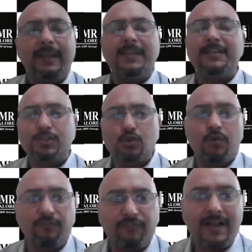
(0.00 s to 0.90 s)
getting
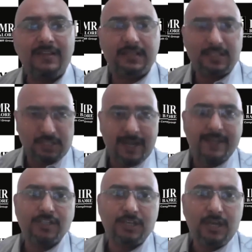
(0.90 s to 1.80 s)
so far
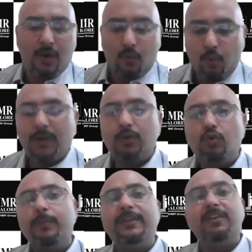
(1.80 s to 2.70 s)
digitized, what
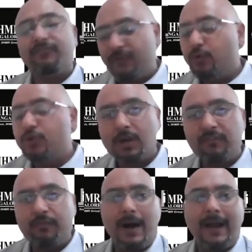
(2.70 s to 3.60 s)
could be the future
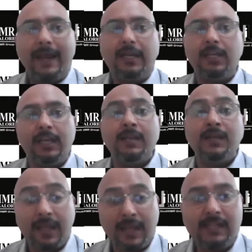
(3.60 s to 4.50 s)
of marketing
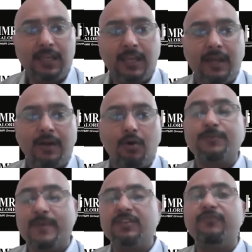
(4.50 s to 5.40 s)
in healthcare
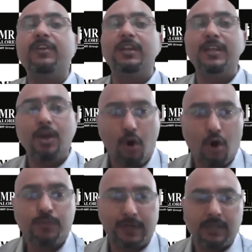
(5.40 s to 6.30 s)
or specifically
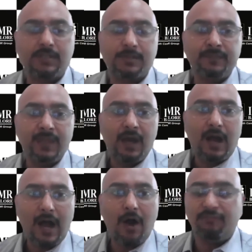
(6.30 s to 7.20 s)
hospitals?
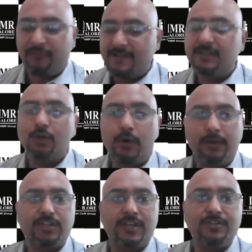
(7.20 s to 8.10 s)
How far is it
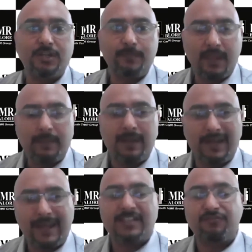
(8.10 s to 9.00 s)
going to change in maybe
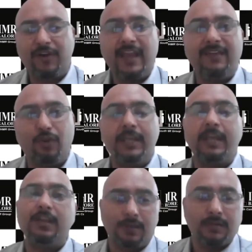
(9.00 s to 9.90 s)
next 5 or
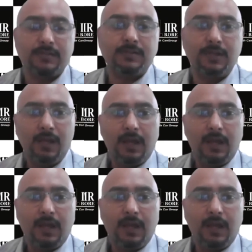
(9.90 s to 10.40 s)
10 years?